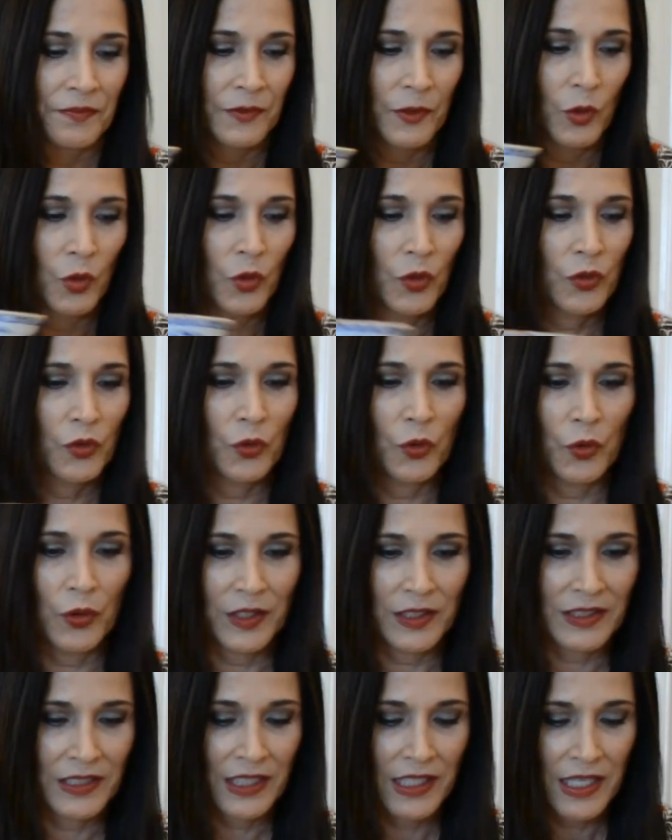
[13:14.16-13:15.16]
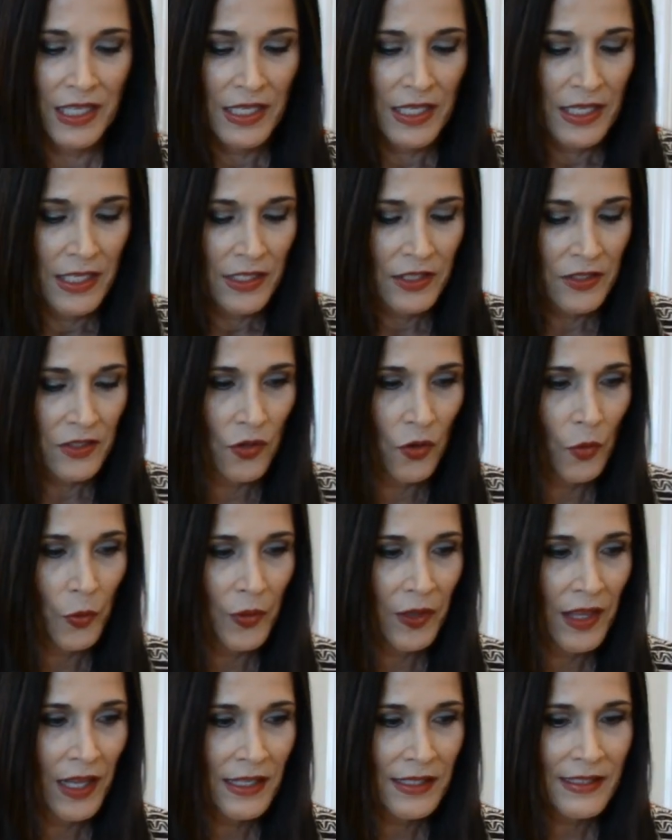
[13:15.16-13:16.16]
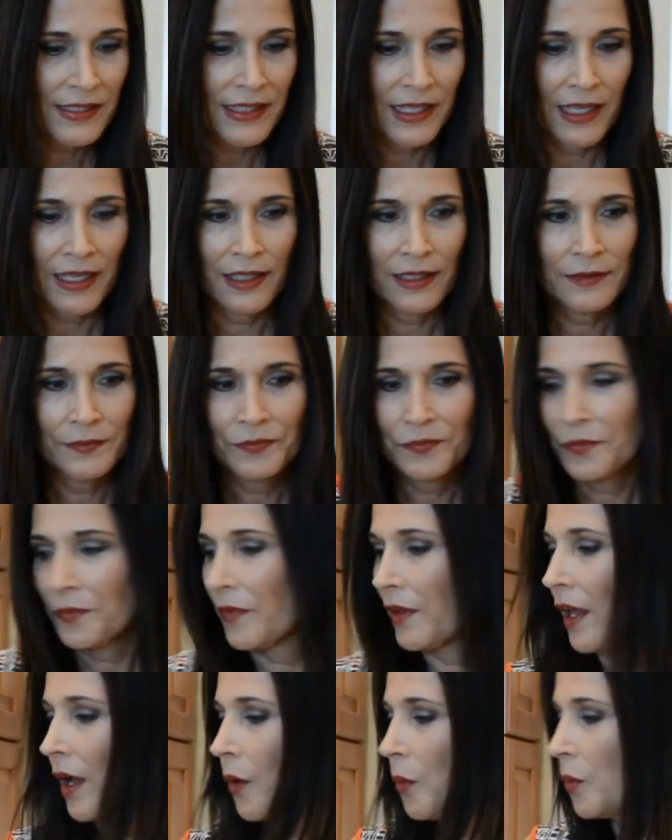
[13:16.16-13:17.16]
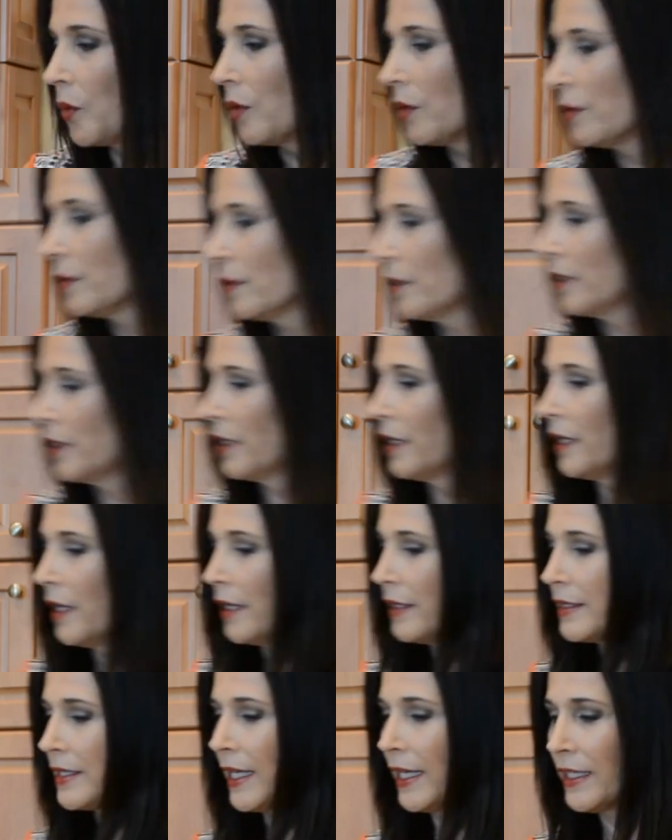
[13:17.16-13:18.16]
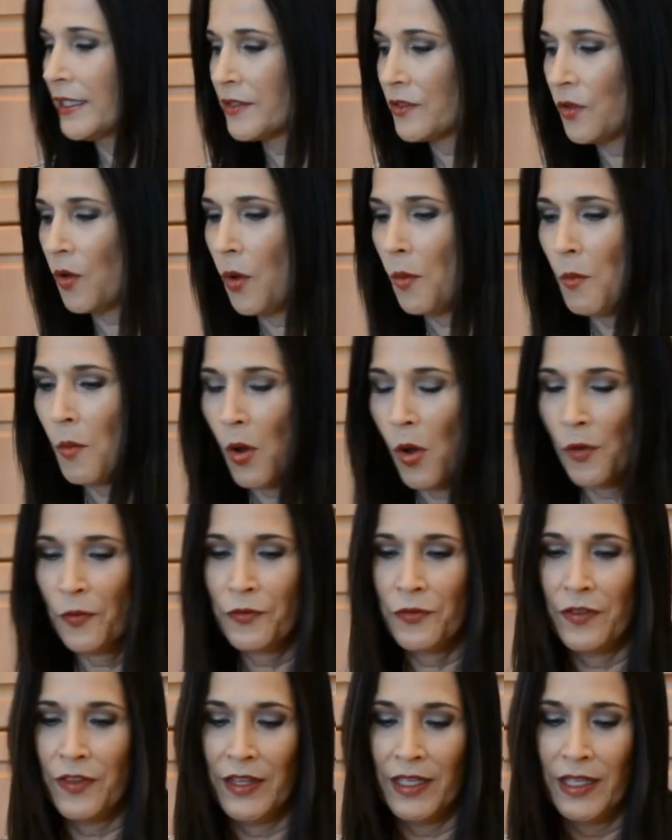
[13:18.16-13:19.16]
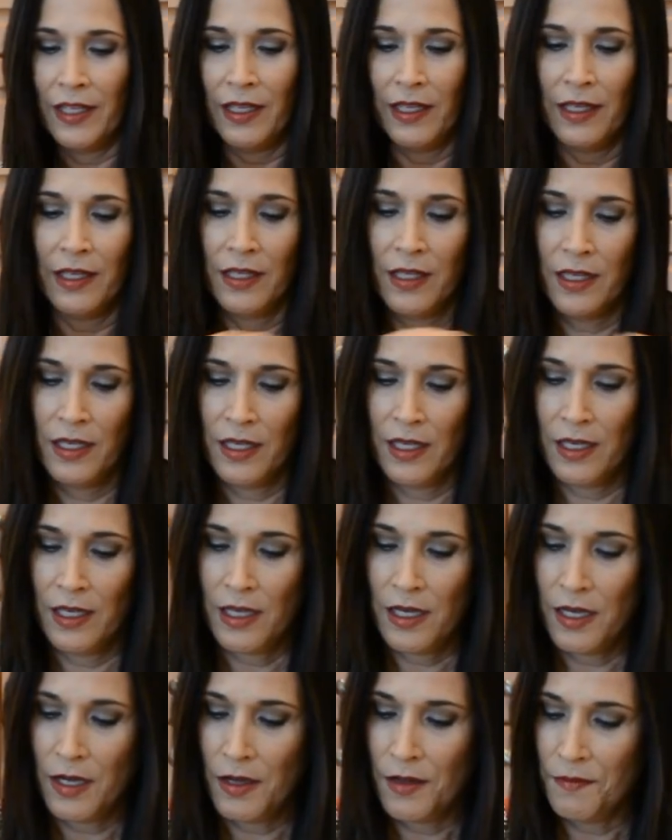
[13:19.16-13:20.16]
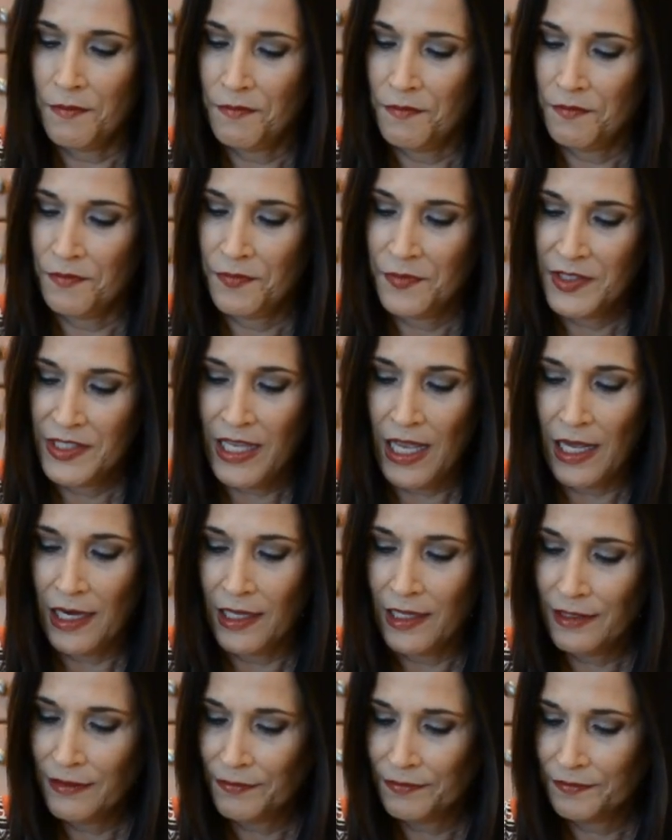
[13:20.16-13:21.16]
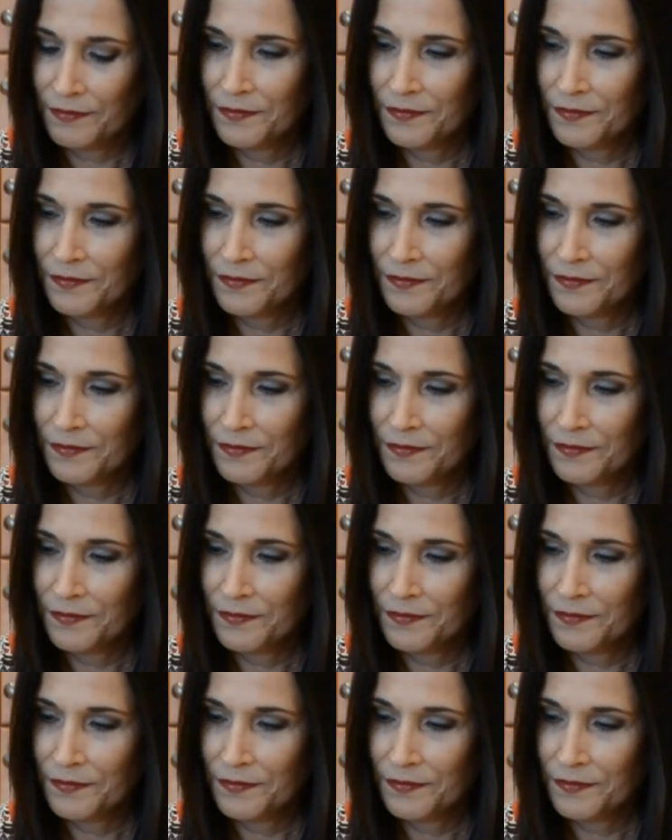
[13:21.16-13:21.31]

look to it. So with that said, I will take some of the salad